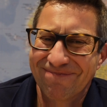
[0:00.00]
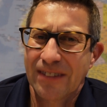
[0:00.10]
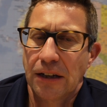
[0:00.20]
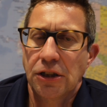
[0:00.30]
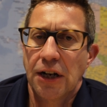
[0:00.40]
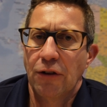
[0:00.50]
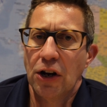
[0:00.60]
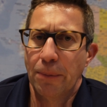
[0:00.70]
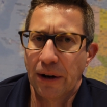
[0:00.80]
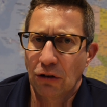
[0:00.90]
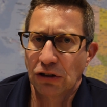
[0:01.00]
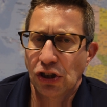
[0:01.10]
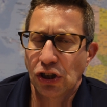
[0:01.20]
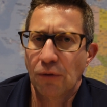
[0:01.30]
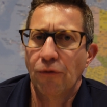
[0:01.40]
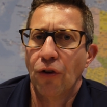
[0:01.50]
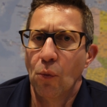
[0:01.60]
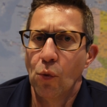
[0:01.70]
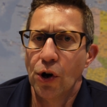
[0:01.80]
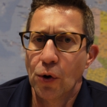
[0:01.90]
I did have a little bit of criticism
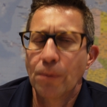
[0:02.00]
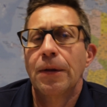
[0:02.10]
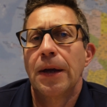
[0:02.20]
from Will,